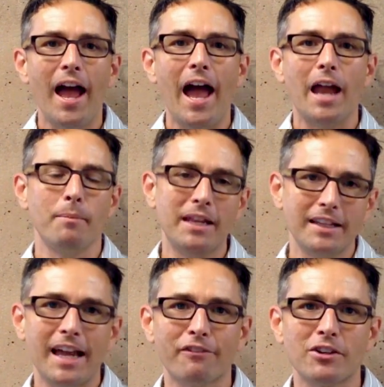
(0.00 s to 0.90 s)
and
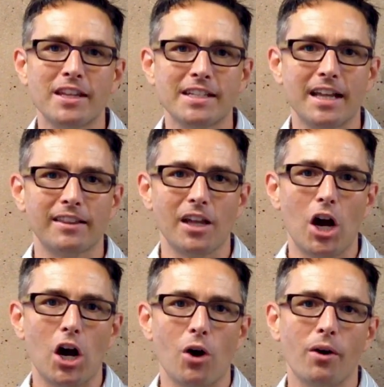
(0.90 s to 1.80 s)
immediately after they sent the
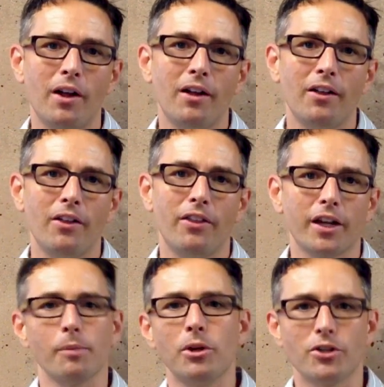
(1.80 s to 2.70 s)
O, the
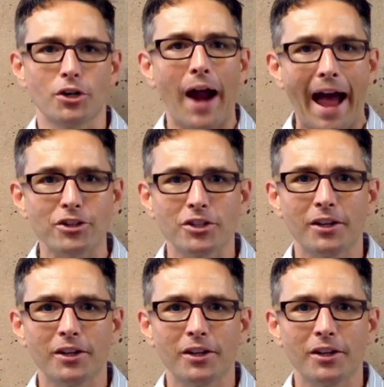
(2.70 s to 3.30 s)
computers crashed.